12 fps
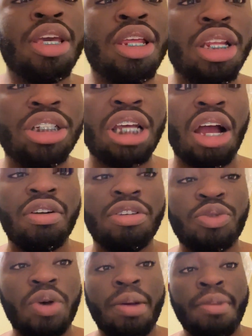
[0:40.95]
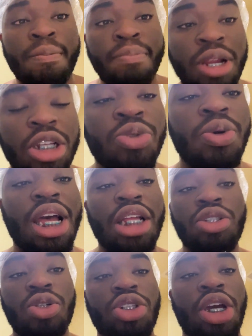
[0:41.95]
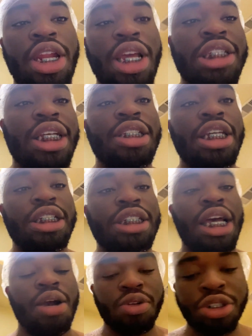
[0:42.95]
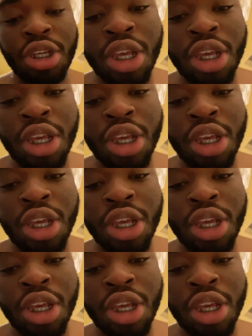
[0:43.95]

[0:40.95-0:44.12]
The shower's wet, my beard's wet. I told y'all niggas I take showers.